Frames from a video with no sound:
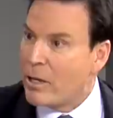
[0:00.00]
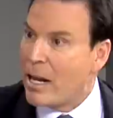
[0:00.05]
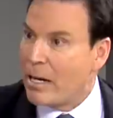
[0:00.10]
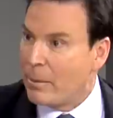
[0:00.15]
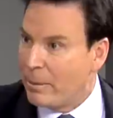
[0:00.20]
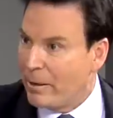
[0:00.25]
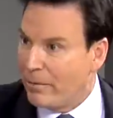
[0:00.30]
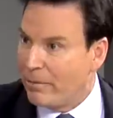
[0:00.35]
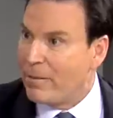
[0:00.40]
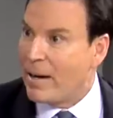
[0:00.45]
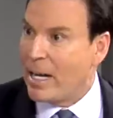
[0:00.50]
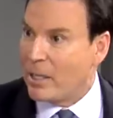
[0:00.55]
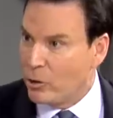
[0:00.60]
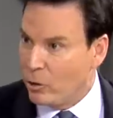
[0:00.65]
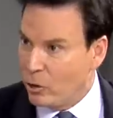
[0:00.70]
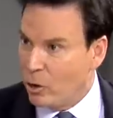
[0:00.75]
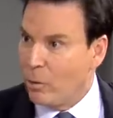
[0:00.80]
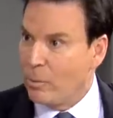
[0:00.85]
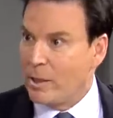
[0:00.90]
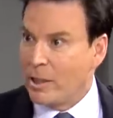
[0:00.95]
not a big fan. You
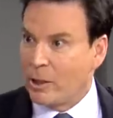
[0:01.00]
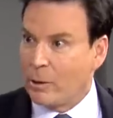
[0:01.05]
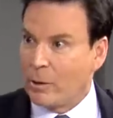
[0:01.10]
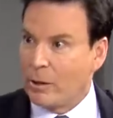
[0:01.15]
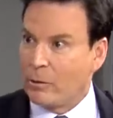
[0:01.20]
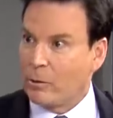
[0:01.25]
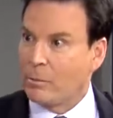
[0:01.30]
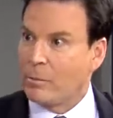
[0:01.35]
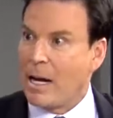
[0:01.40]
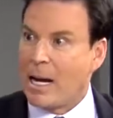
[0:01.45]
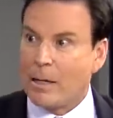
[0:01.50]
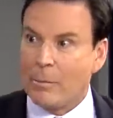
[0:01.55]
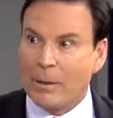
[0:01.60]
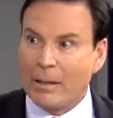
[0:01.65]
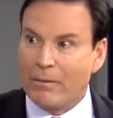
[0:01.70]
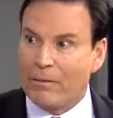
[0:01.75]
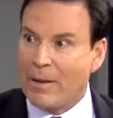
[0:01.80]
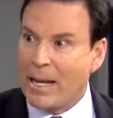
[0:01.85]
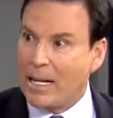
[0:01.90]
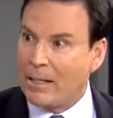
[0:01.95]
told me in the green room, not a
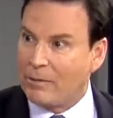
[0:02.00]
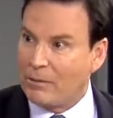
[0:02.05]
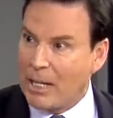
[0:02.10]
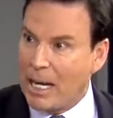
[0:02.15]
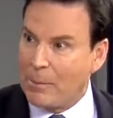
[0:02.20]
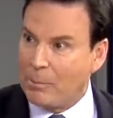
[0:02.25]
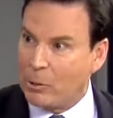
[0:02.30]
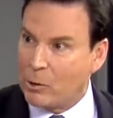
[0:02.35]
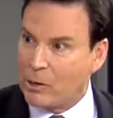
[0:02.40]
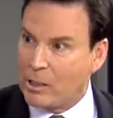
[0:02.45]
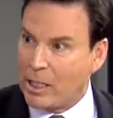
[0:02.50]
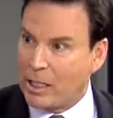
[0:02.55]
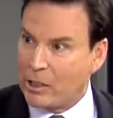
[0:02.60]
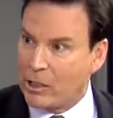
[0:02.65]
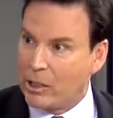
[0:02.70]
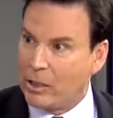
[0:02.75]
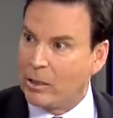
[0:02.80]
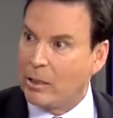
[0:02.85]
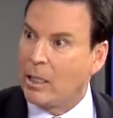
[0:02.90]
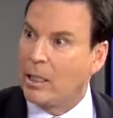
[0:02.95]
big fan of
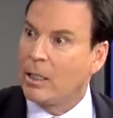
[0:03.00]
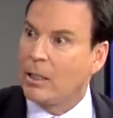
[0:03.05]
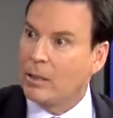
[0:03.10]
liposuction,